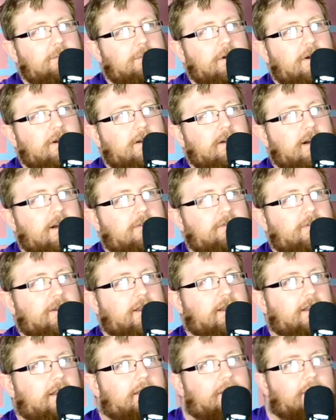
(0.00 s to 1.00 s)
But I
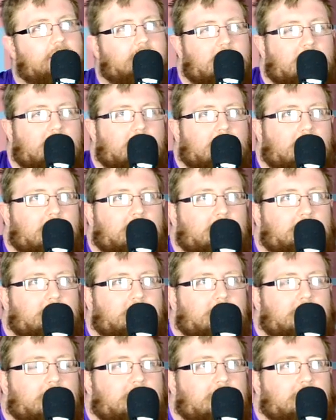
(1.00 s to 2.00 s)
think
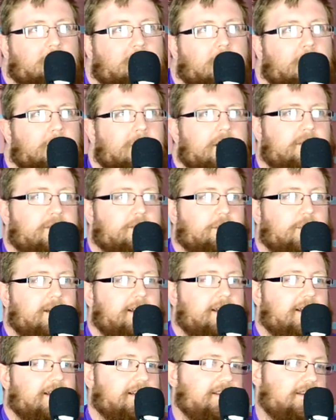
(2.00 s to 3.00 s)
going into
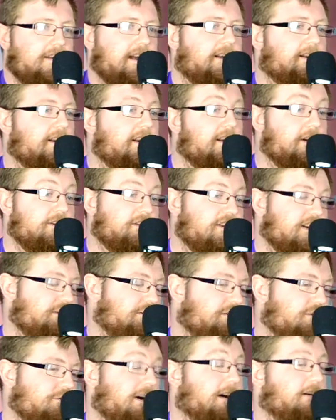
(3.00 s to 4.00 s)
it, I had a
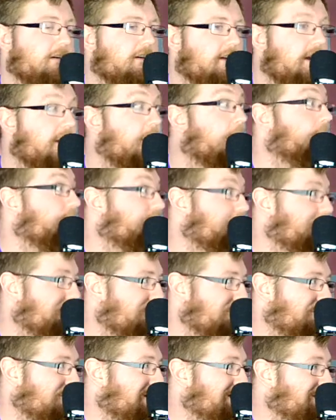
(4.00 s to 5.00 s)
long
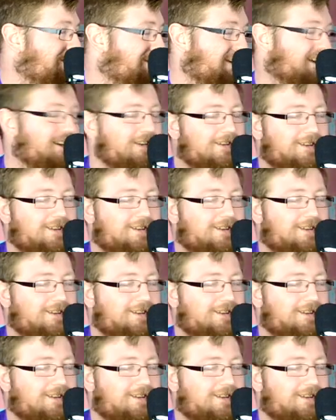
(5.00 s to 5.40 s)
tutorial actually.